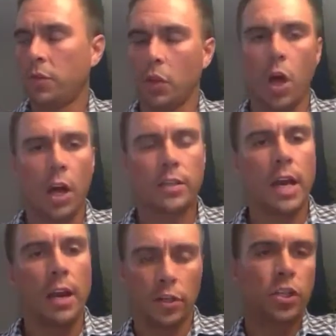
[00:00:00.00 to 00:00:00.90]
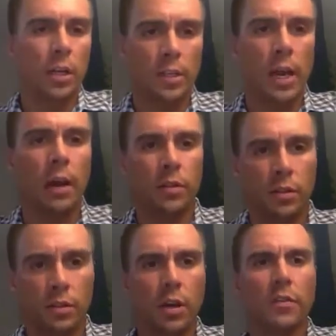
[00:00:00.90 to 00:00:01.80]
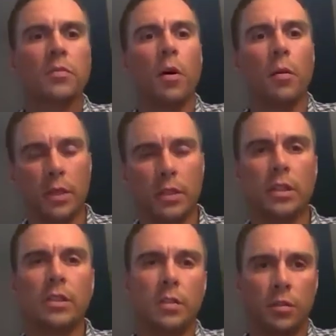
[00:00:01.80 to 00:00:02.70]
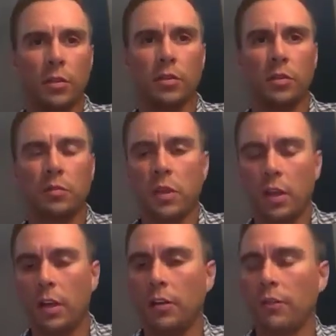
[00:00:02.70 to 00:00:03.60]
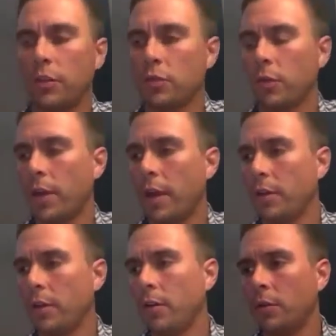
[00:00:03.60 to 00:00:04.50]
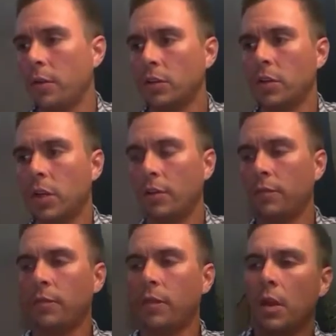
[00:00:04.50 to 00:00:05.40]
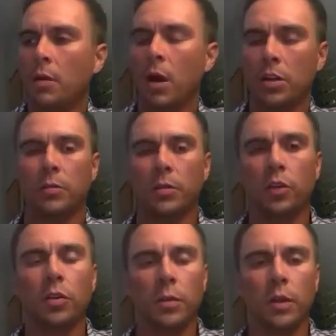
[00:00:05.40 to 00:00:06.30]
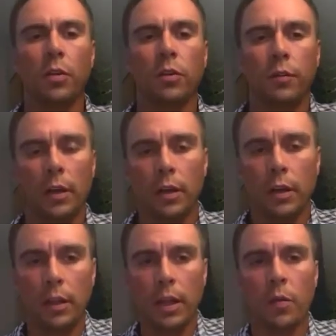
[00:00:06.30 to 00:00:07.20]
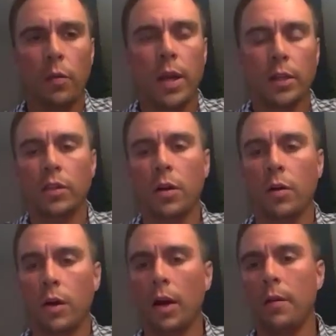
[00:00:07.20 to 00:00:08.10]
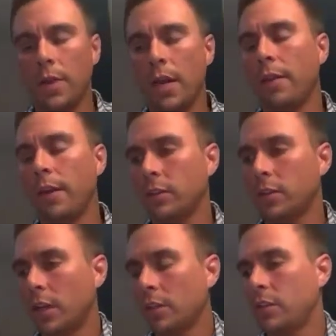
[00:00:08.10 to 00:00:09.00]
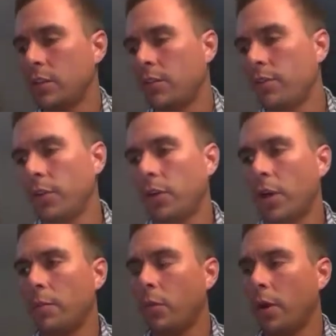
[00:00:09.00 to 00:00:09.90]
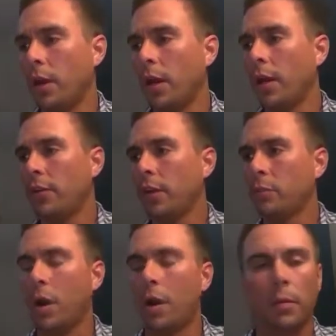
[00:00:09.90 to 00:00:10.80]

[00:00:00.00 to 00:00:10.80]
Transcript: lockdown, the shutdowns and stuff, small business. There's an individual that, is kind of possibly could be cultivated in that way. So yeah, that's definitely a great point. And I think